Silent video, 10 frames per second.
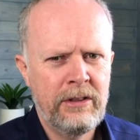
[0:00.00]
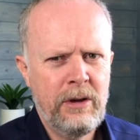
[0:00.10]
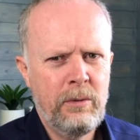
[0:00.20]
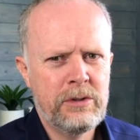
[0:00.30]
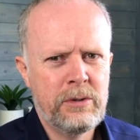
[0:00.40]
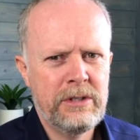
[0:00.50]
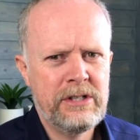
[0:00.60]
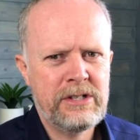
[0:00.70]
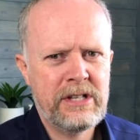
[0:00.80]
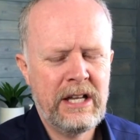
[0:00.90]
they want to
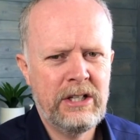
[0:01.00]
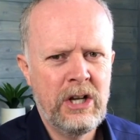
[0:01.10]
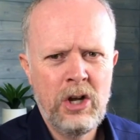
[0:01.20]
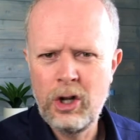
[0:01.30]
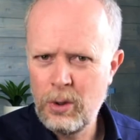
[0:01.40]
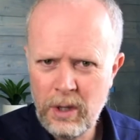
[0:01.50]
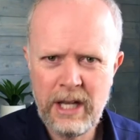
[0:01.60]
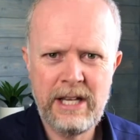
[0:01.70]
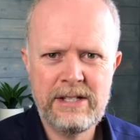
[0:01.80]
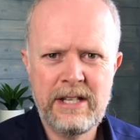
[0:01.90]
understand who it
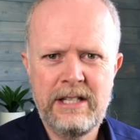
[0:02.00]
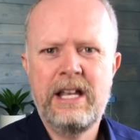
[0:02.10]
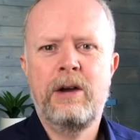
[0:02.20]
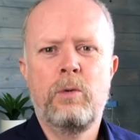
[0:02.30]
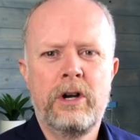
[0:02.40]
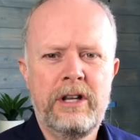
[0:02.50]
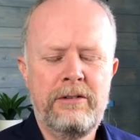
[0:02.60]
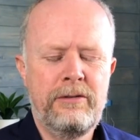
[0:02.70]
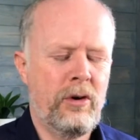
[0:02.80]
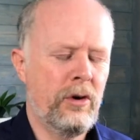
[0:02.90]
is that they're
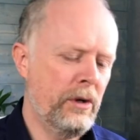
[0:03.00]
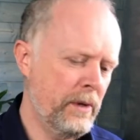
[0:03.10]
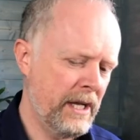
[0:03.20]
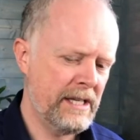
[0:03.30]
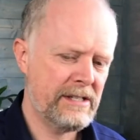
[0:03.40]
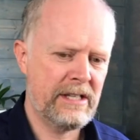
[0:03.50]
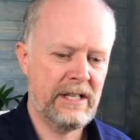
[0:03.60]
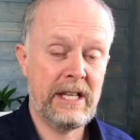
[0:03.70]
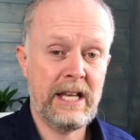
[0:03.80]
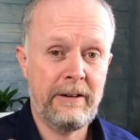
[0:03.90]
working for, who it is
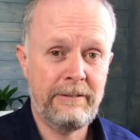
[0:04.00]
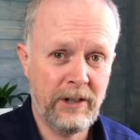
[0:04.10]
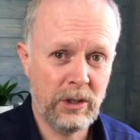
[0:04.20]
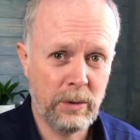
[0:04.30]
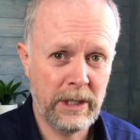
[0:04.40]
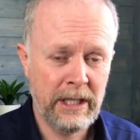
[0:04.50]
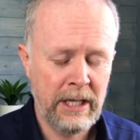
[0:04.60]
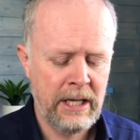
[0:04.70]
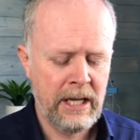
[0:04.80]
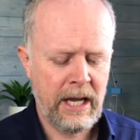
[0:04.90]
that they are following,
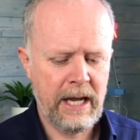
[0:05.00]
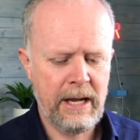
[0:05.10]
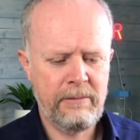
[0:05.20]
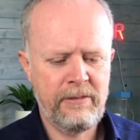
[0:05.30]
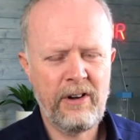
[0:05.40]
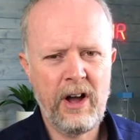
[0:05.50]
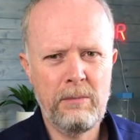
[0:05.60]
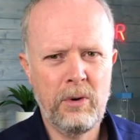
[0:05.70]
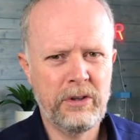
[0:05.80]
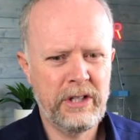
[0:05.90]
far
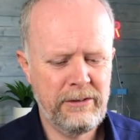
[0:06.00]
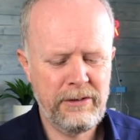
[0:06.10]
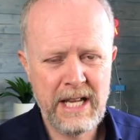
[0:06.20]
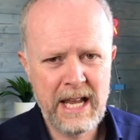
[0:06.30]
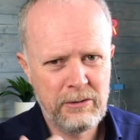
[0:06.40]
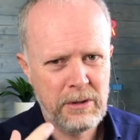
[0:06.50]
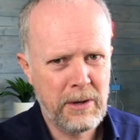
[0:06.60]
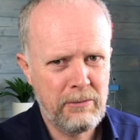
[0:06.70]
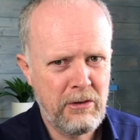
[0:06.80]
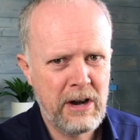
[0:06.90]
more than if you gave them
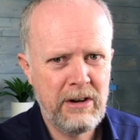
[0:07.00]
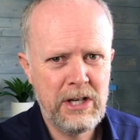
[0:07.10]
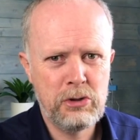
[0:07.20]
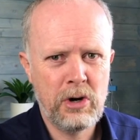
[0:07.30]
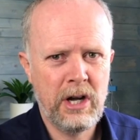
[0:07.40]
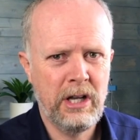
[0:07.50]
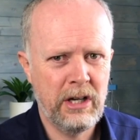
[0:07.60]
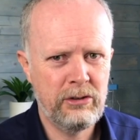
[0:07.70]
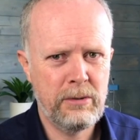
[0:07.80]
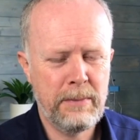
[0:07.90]
a very dry
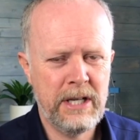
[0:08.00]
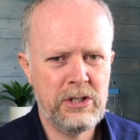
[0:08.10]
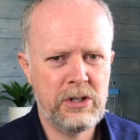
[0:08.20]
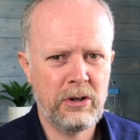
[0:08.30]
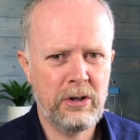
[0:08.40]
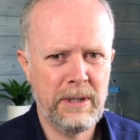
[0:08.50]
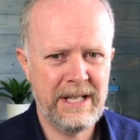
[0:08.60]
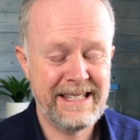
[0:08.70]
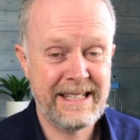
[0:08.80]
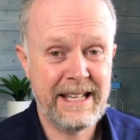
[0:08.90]
100-page document
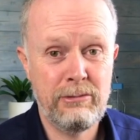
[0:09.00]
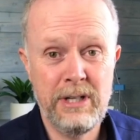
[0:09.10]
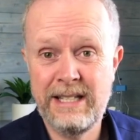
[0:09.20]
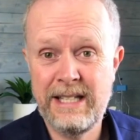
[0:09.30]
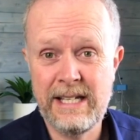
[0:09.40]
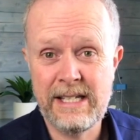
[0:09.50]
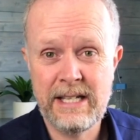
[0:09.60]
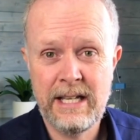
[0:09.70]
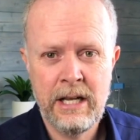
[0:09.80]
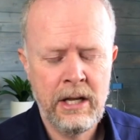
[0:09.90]
and said, read this.
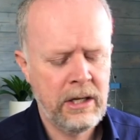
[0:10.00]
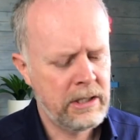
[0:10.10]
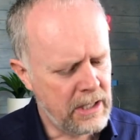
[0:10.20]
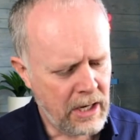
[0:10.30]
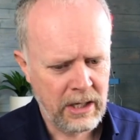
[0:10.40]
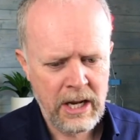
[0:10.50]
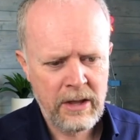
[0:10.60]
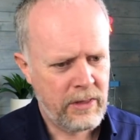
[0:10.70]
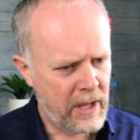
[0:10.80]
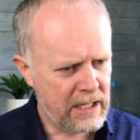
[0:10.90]
No,
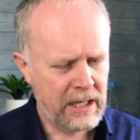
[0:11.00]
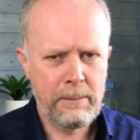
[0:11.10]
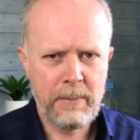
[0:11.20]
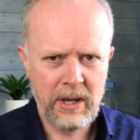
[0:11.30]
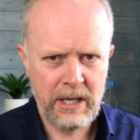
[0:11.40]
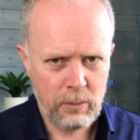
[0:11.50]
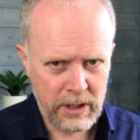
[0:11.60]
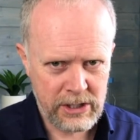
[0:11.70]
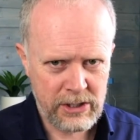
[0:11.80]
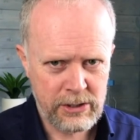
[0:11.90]
they're going to buy in. When
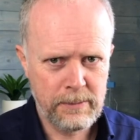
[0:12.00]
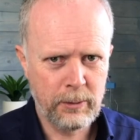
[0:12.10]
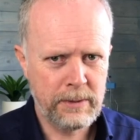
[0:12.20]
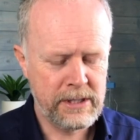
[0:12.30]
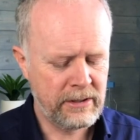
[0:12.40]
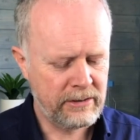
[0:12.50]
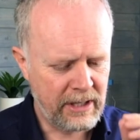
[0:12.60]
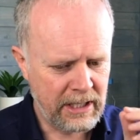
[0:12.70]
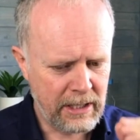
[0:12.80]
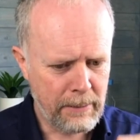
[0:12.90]
it's a small business,
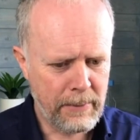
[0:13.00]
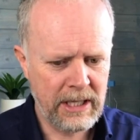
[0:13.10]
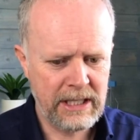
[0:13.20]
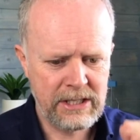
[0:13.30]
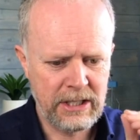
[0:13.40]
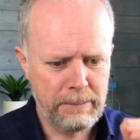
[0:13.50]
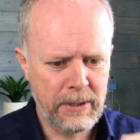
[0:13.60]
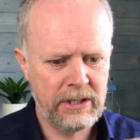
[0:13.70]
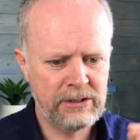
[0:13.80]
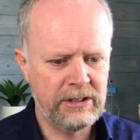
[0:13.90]
they're going to buy into the
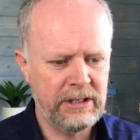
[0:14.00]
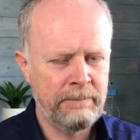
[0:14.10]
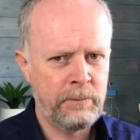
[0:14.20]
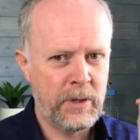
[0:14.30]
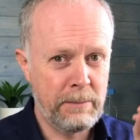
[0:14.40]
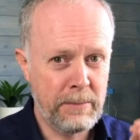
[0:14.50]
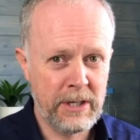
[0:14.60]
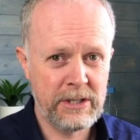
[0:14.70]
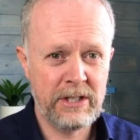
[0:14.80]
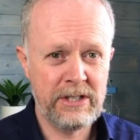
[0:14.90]

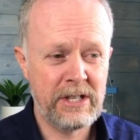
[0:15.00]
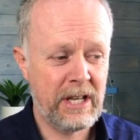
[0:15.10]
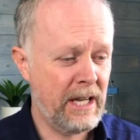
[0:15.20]
person's